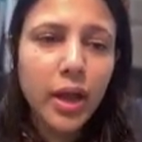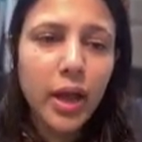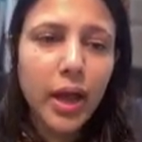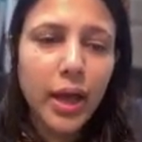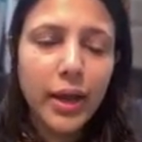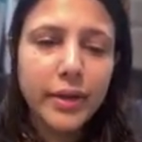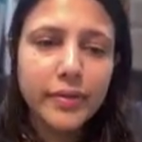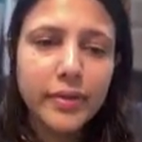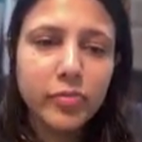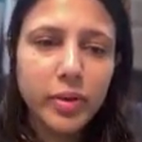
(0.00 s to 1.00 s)

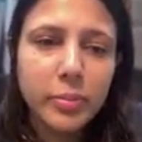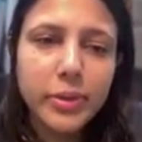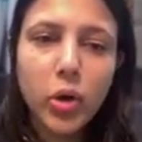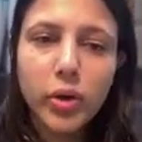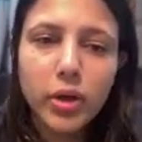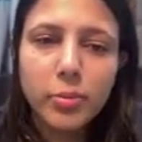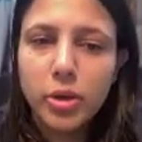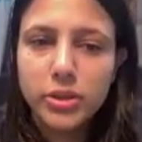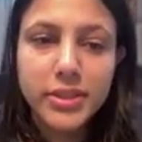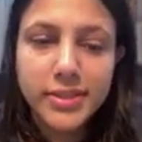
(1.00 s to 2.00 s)
And then we'll be talking
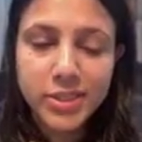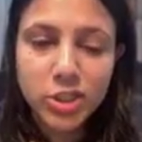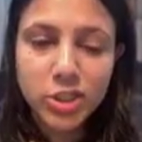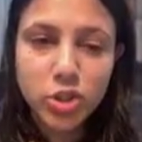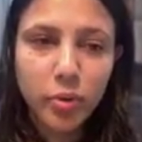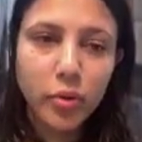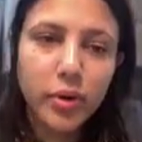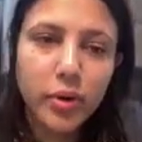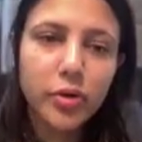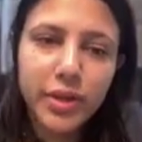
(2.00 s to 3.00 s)
about the decision
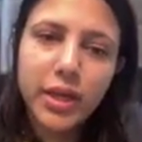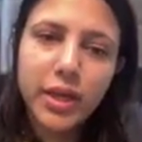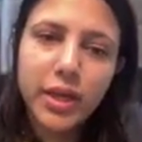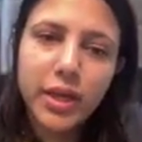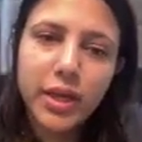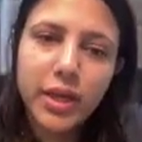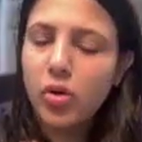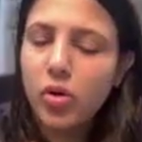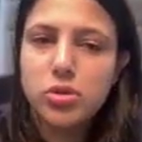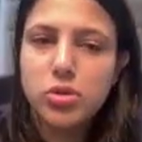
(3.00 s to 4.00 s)
boundary of KNN,
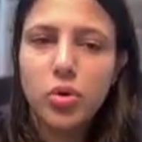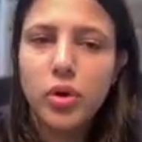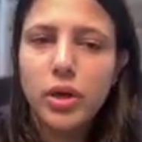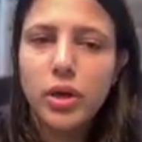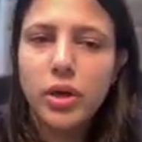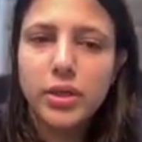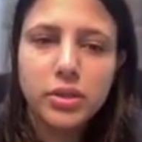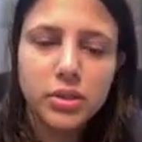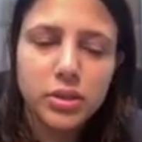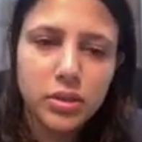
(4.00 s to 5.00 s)
also called
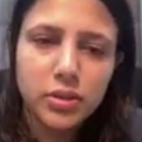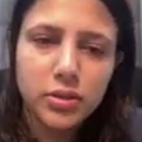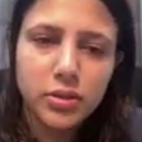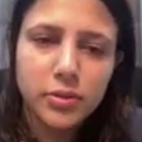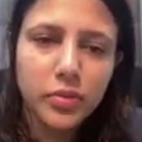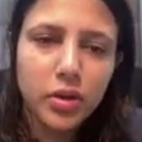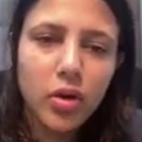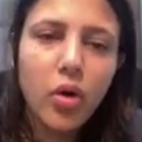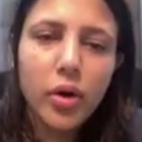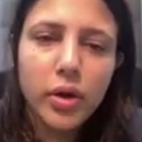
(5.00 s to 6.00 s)

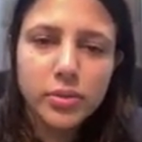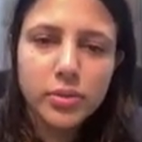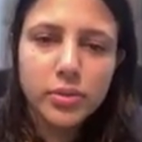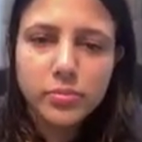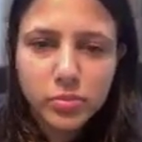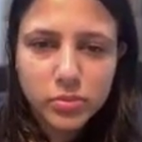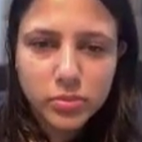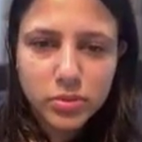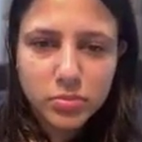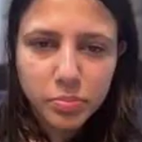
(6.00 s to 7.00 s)
or
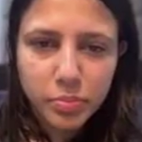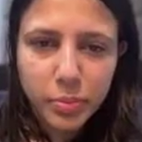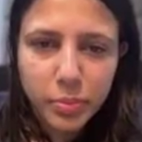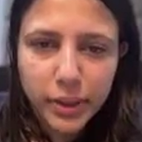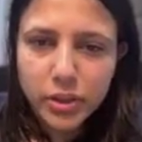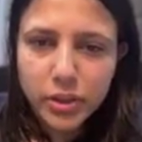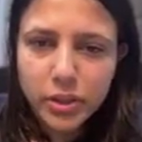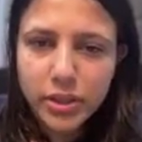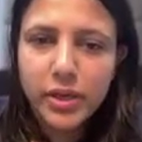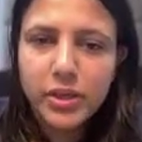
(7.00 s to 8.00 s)

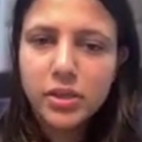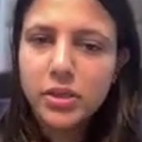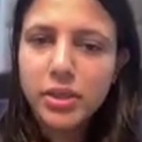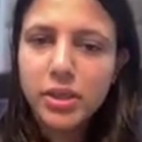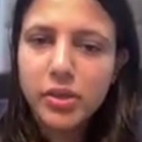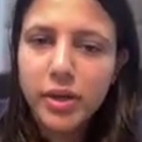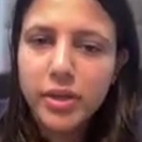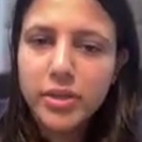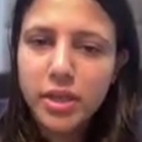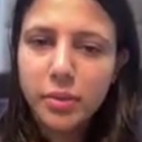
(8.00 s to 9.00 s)
particularly one
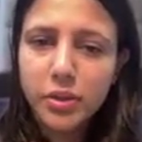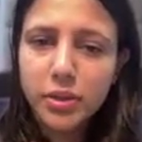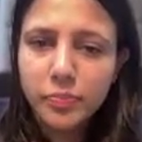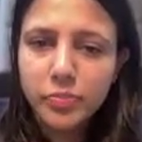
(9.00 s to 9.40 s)
nearest neighbor,